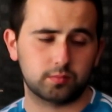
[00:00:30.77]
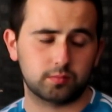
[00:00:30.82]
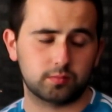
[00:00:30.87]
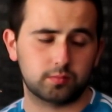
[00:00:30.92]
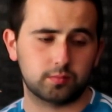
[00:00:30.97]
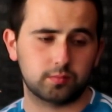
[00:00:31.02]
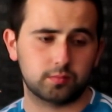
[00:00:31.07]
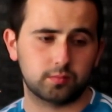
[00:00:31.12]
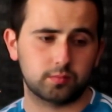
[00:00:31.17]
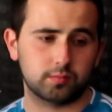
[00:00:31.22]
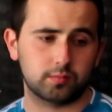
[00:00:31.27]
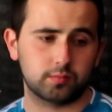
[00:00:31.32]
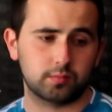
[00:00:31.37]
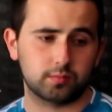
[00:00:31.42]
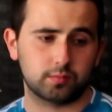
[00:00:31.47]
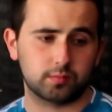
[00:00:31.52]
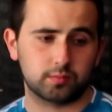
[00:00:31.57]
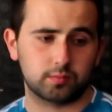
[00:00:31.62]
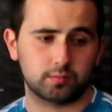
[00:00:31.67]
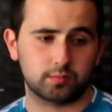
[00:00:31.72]

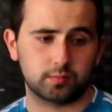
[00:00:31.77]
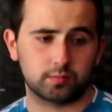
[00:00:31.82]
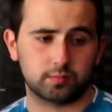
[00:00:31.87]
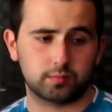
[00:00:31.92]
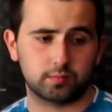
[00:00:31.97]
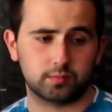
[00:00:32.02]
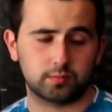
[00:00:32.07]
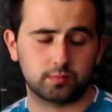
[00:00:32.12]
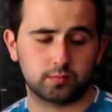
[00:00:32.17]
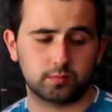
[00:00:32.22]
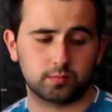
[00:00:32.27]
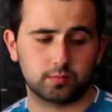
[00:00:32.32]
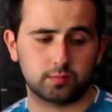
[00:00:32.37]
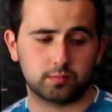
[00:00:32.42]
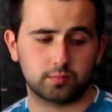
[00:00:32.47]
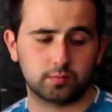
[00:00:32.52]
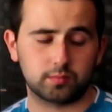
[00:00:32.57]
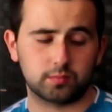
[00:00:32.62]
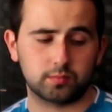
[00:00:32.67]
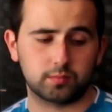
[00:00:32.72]

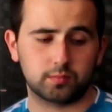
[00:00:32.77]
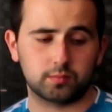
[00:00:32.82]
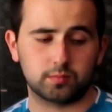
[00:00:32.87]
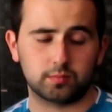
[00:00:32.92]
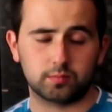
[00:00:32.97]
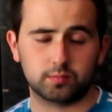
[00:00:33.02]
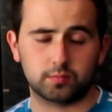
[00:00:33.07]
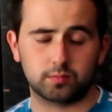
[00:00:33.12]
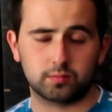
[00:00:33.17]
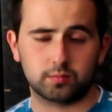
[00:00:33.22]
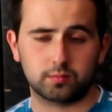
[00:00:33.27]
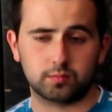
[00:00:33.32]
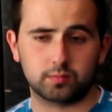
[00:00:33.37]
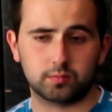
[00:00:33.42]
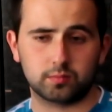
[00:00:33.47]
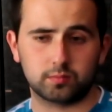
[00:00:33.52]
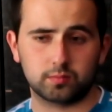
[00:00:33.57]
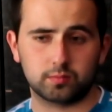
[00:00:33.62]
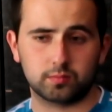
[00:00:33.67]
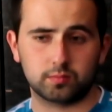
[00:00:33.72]

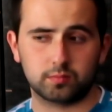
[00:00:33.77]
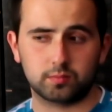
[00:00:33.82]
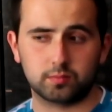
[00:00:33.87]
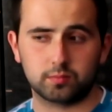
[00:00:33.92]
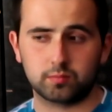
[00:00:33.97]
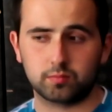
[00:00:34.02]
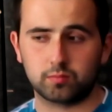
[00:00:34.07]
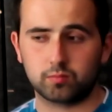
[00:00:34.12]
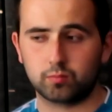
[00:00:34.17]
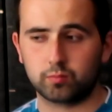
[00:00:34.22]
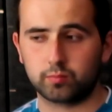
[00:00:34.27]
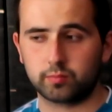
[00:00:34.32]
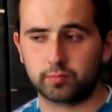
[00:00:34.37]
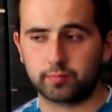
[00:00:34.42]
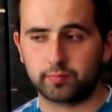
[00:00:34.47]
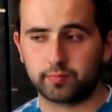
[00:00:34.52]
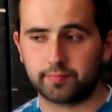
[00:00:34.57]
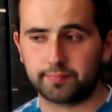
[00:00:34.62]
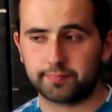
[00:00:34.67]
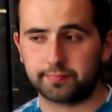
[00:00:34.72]

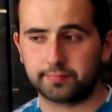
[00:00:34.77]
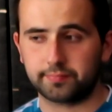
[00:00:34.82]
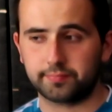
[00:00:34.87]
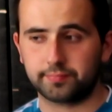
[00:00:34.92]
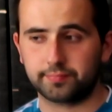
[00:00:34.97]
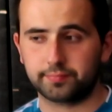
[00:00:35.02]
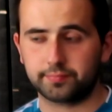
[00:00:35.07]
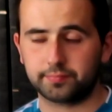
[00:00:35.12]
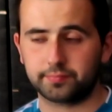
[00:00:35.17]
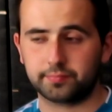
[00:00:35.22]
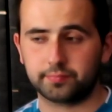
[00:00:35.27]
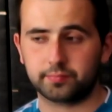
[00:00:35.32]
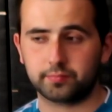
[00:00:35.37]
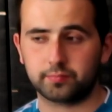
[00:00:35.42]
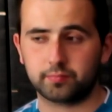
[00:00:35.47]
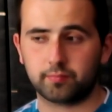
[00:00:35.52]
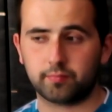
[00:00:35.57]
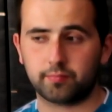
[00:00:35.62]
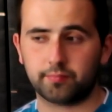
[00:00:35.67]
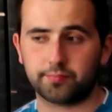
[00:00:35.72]

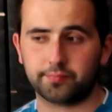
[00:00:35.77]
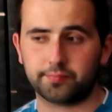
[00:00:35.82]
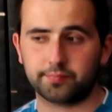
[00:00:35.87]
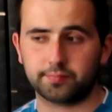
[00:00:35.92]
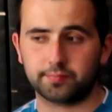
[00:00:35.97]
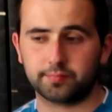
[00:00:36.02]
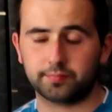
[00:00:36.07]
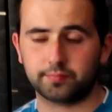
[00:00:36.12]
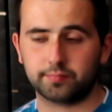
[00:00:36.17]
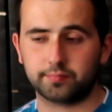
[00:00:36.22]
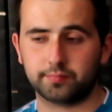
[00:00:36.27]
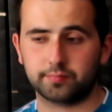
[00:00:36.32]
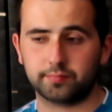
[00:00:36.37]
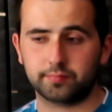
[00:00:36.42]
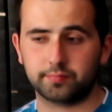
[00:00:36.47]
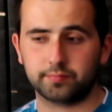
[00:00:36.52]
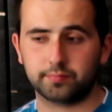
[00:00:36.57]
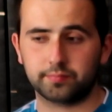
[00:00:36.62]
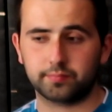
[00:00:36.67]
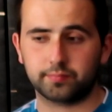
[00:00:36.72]

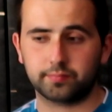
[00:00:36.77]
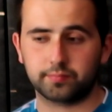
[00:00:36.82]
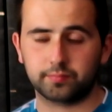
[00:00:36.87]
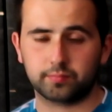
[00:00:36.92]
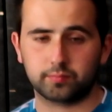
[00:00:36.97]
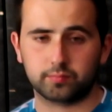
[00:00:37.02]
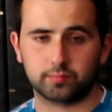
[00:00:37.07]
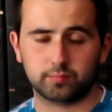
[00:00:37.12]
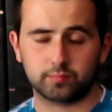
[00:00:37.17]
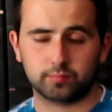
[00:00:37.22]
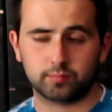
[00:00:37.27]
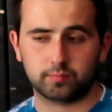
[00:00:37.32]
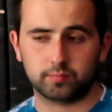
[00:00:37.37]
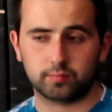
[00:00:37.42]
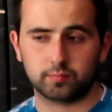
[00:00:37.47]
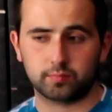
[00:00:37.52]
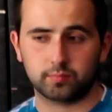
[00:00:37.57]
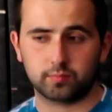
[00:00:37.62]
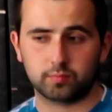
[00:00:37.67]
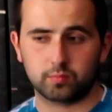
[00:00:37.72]

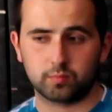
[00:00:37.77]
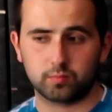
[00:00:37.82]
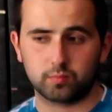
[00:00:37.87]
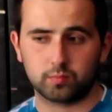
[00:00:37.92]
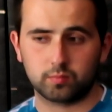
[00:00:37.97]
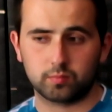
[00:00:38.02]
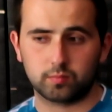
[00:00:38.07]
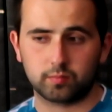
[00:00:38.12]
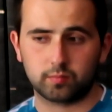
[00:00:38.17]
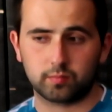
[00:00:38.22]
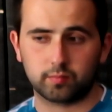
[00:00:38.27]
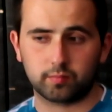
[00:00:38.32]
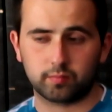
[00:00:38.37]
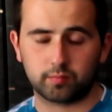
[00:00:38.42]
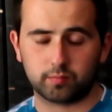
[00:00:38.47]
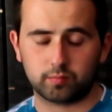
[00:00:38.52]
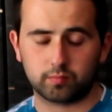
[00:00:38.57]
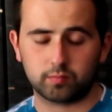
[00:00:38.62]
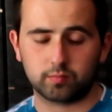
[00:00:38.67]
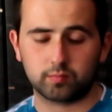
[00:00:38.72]
(silent)